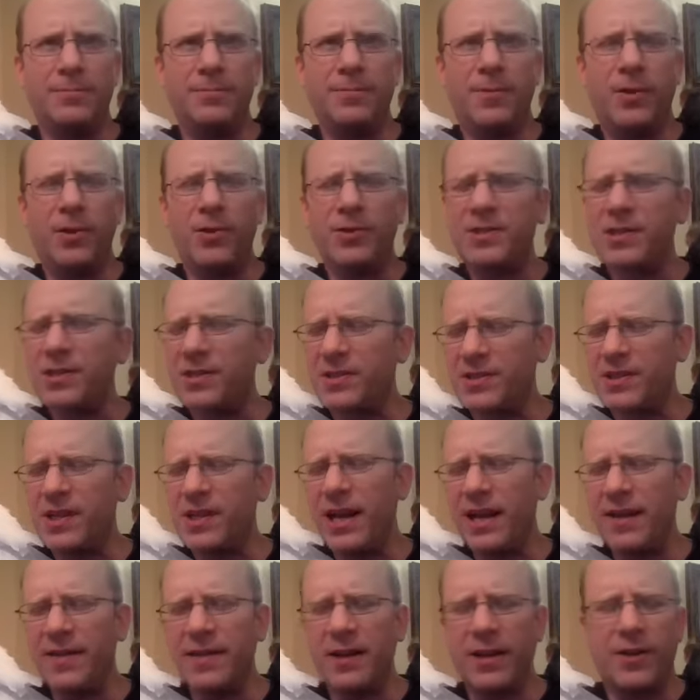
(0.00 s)
there's a
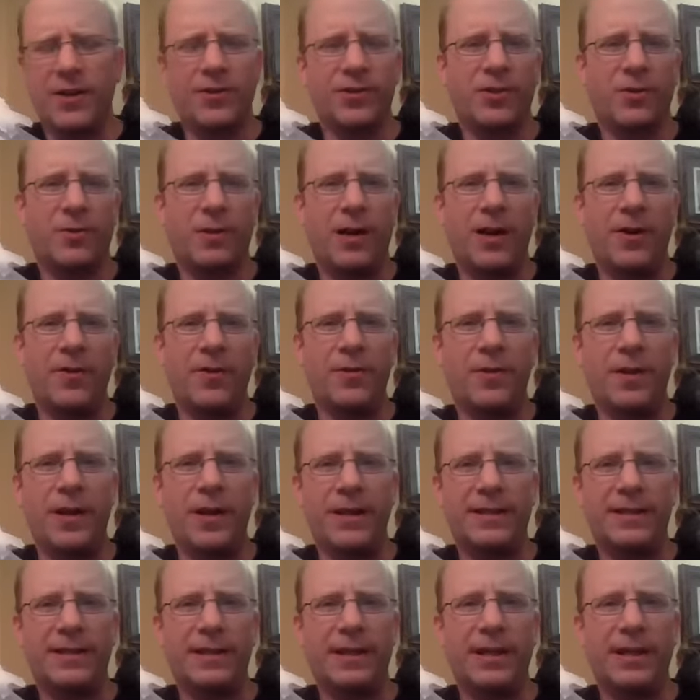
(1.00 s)
saying that goes around
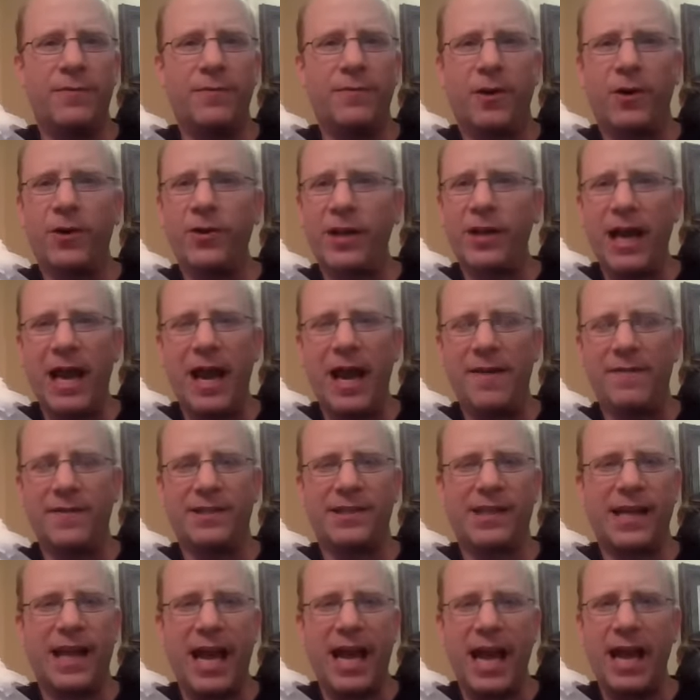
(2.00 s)
that if all you have
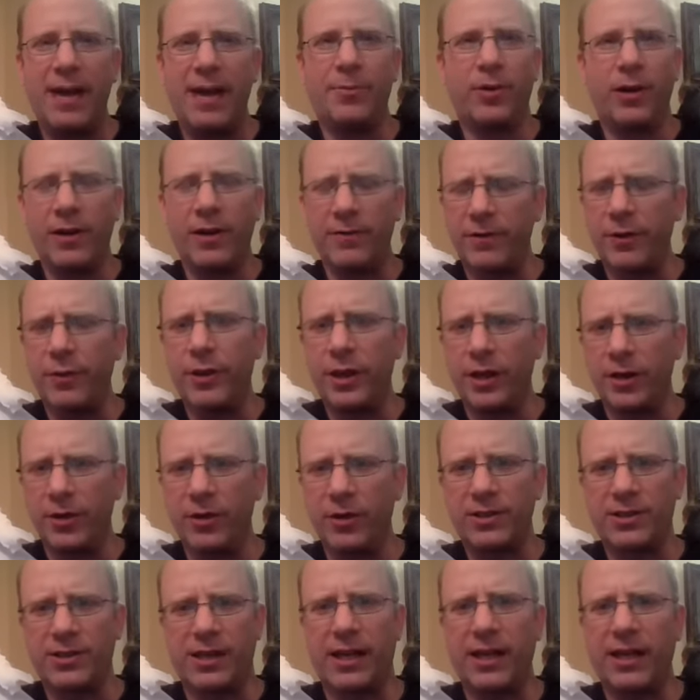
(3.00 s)
is a hammer, everything
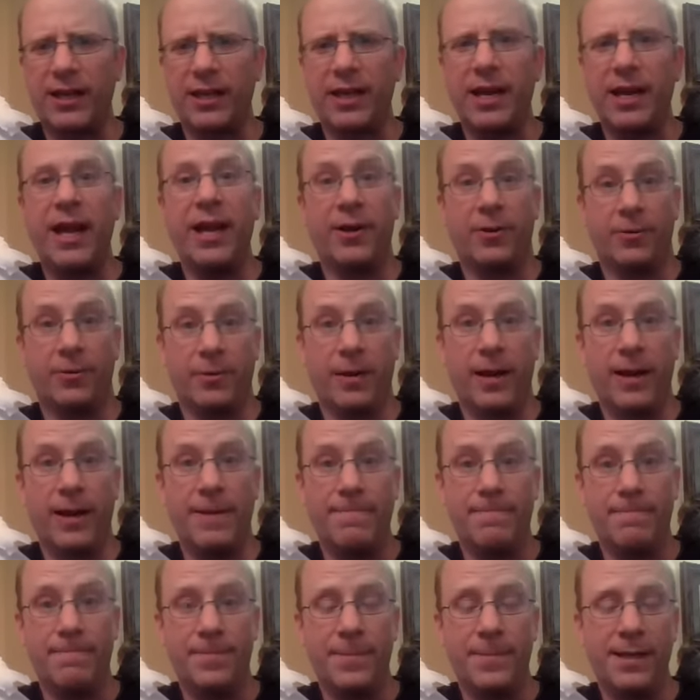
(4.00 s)
looks like a nail,
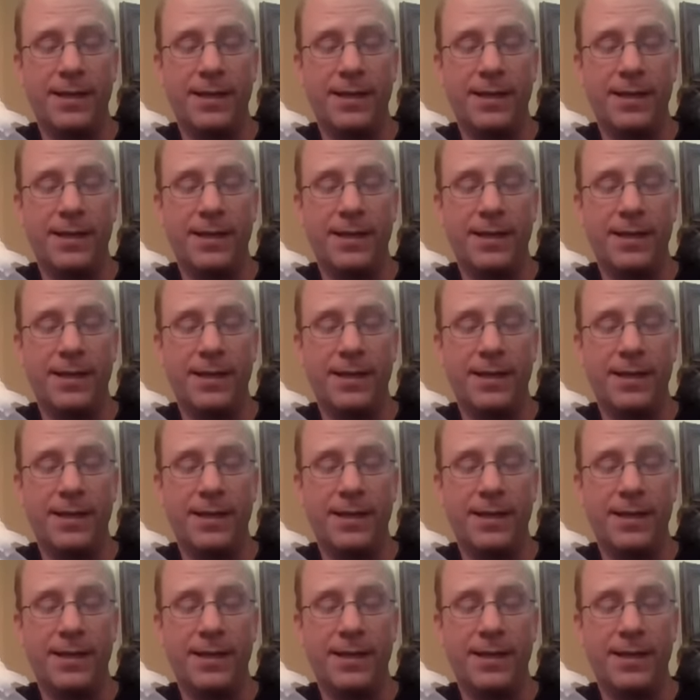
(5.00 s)
right?